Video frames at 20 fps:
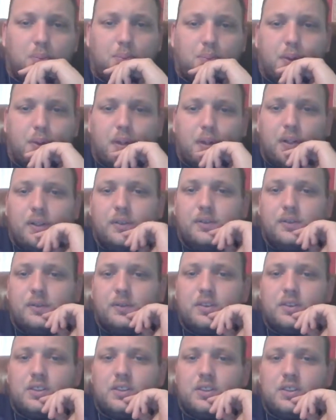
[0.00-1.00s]
But
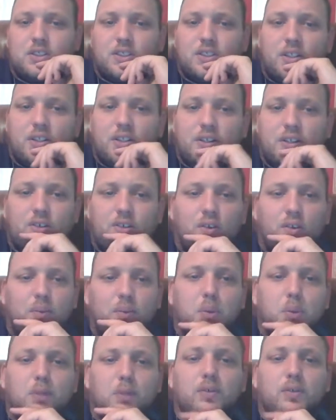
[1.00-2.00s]
does the
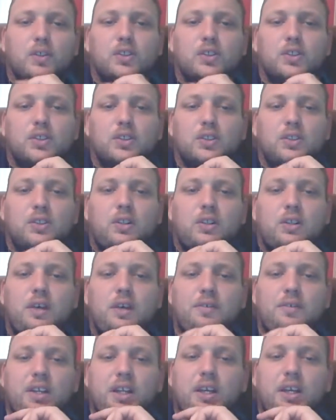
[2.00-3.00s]
Chromebook version have
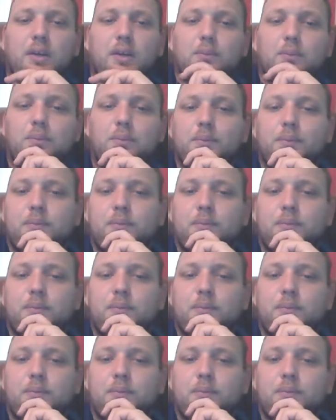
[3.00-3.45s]
a name?